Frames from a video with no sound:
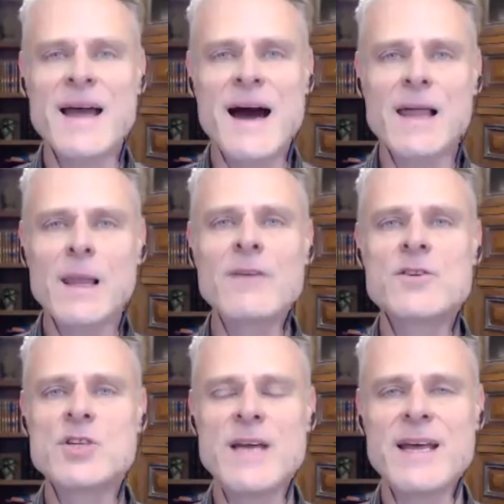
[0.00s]
I love
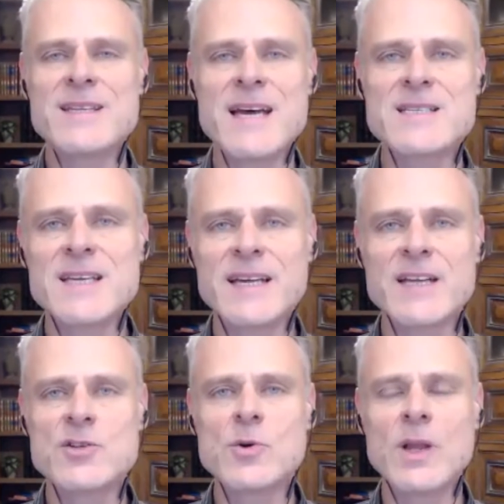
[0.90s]
genetic testing, and I
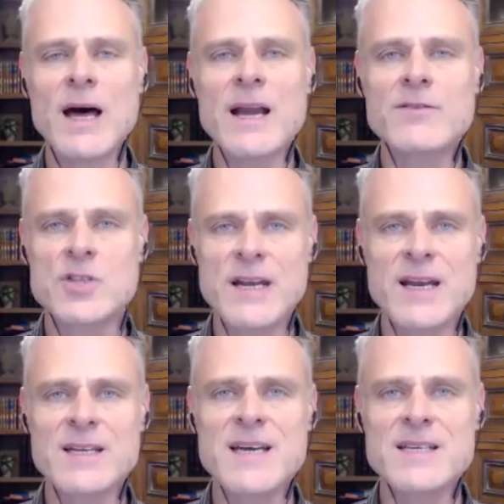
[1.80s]
do a lot of
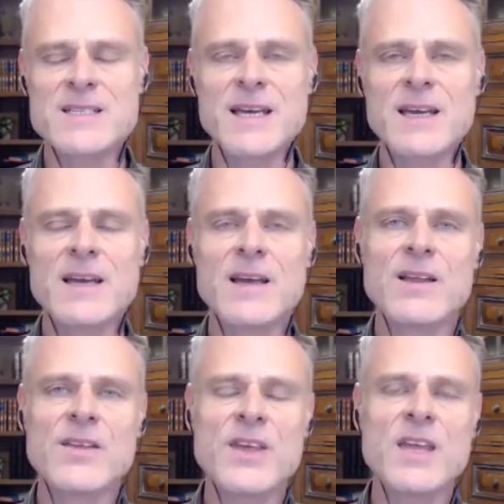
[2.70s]
genetic testing.
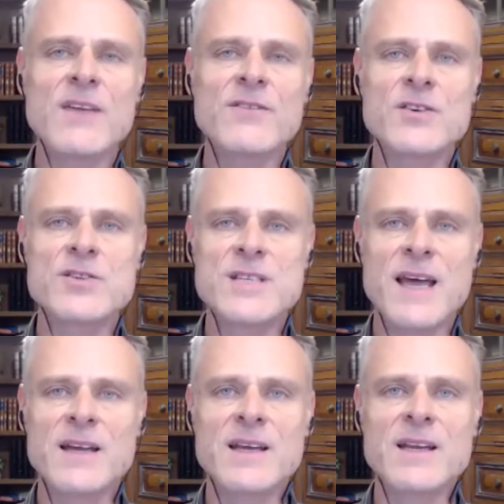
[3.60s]
The thing you have to
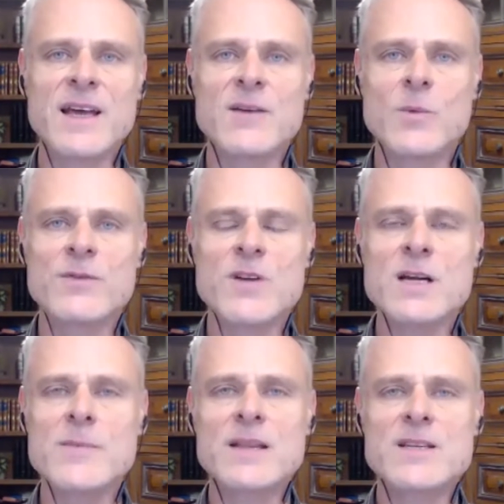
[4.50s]
understand, and we've
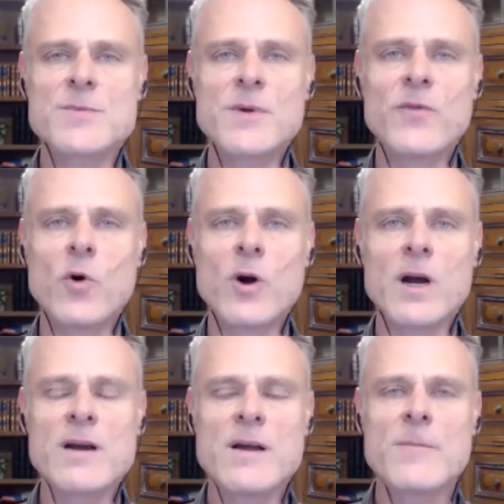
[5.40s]
talked about this
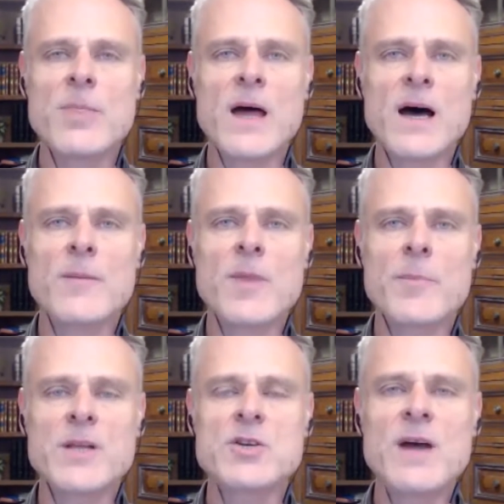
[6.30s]
before,
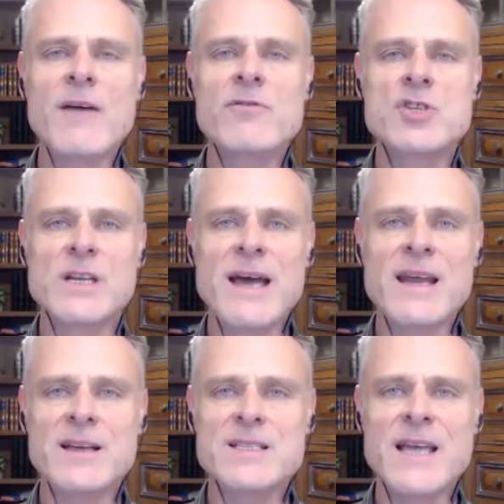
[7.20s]
but you have
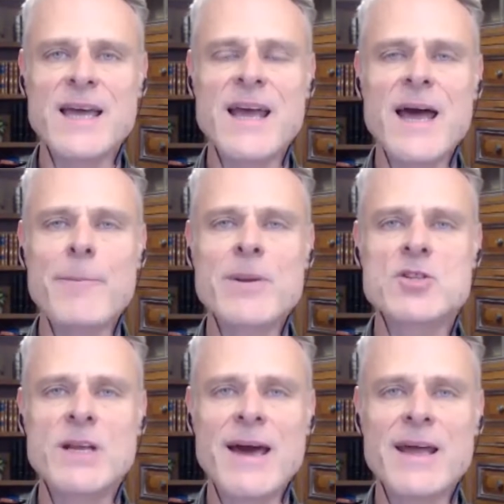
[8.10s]
genetics and
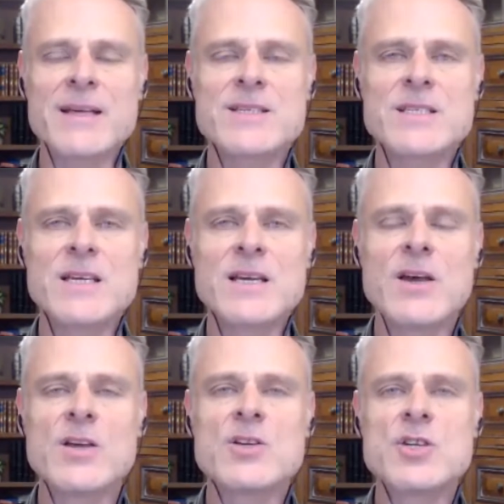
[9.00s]
epigenetics.
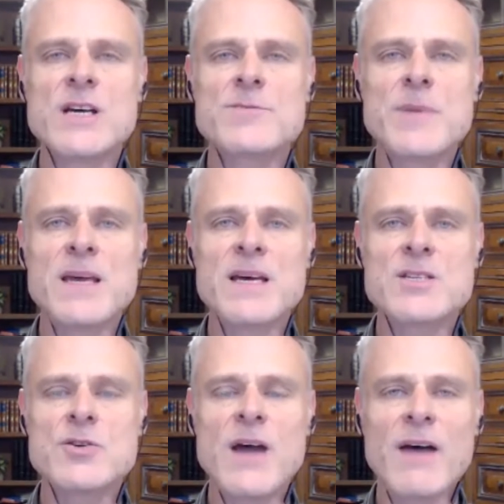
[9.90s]
Just
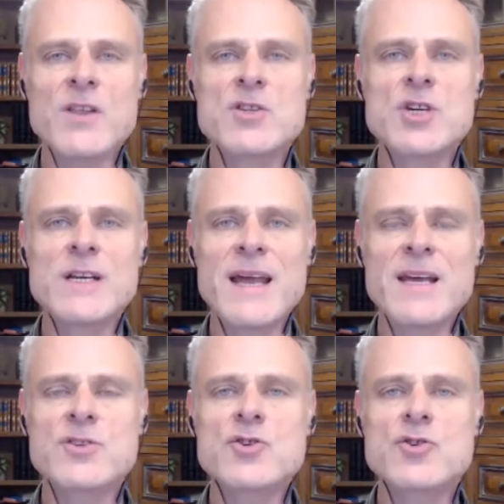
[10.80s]
because you have the
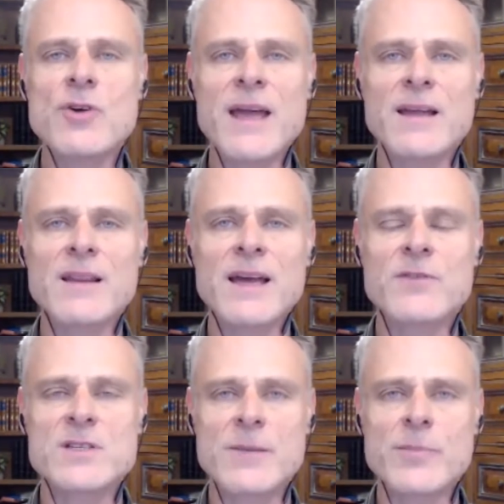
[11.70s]
genetic trait, like,
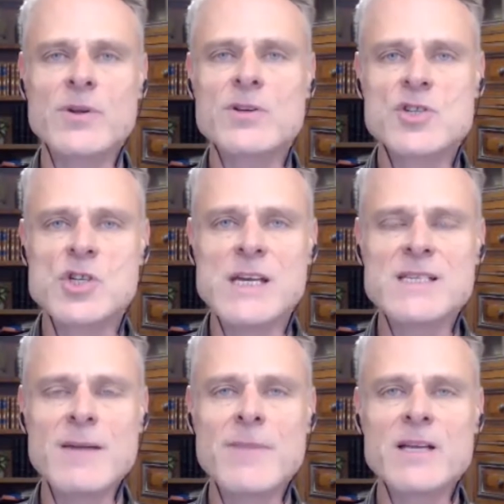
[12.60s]
for example, those genes
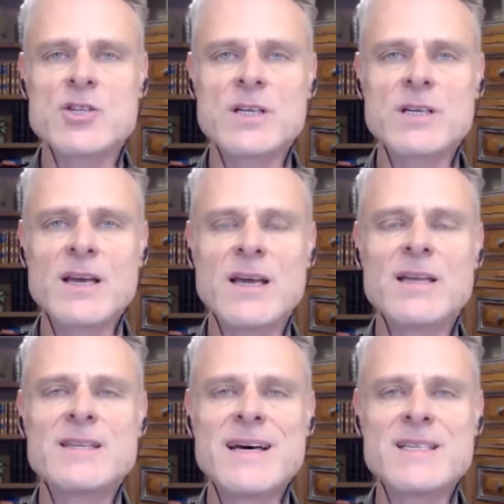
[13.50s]
I mentioned,
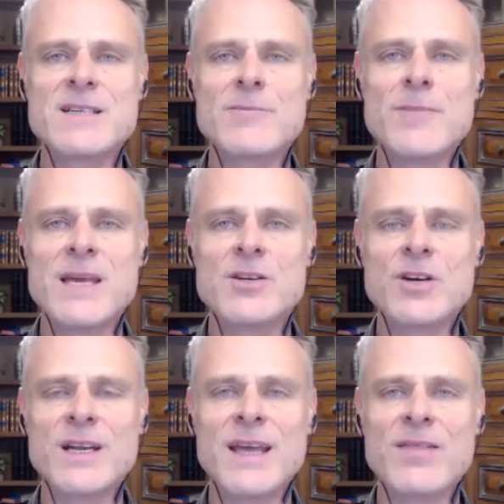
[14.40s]
doesn't mean you're
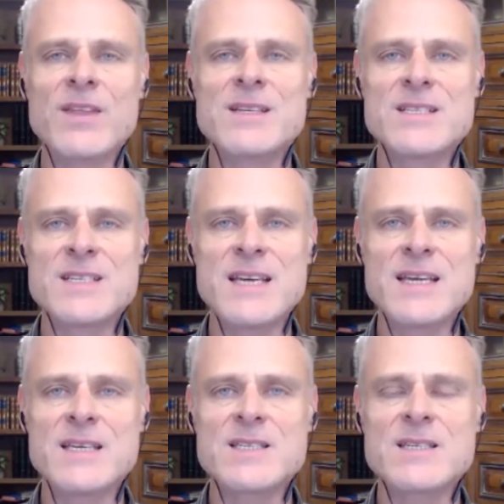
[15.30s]
going to get the
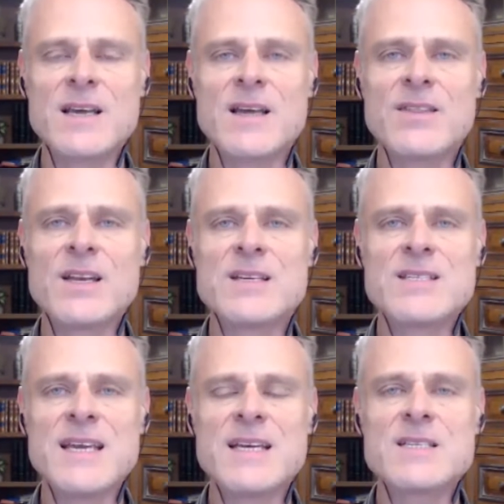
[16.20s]
disease. The
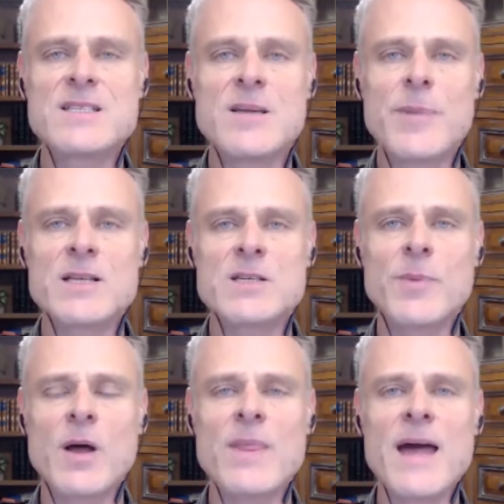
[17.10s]
disease depends
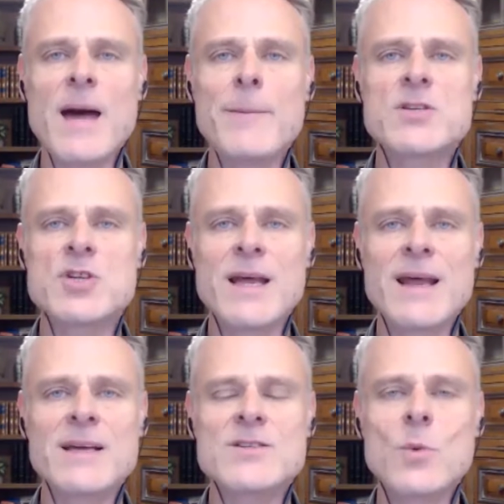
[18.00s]
upon the
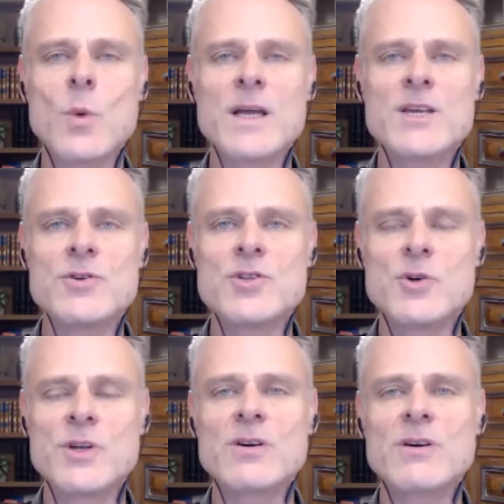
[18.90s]
epigenetics, what you
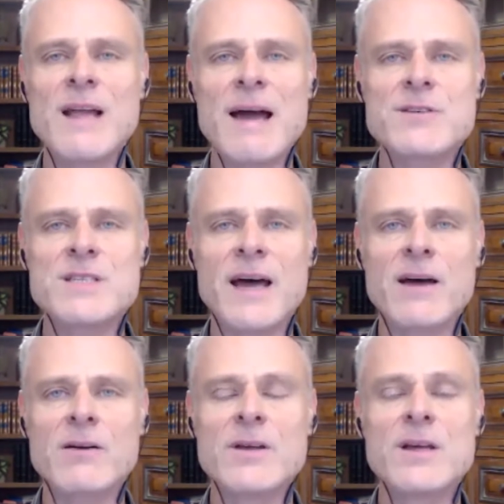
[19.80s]
do in your
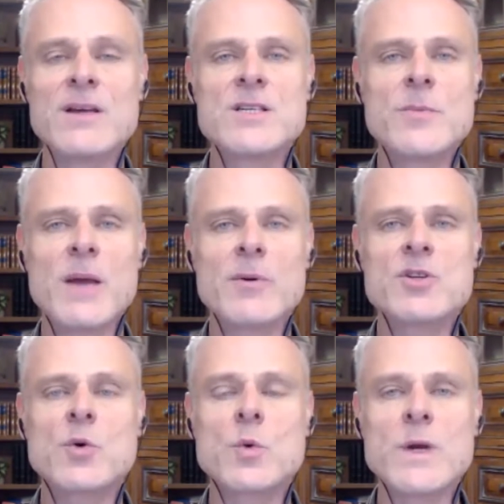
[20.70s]
lifestyle to be able
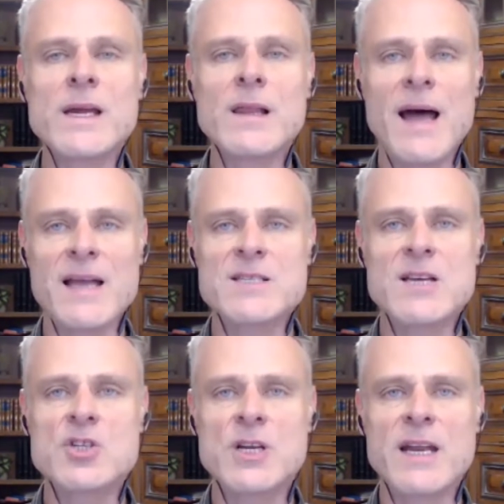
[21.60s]
to realize
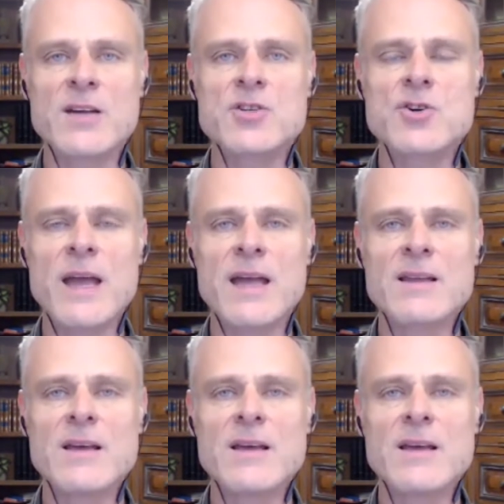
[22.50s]
that genetic trait.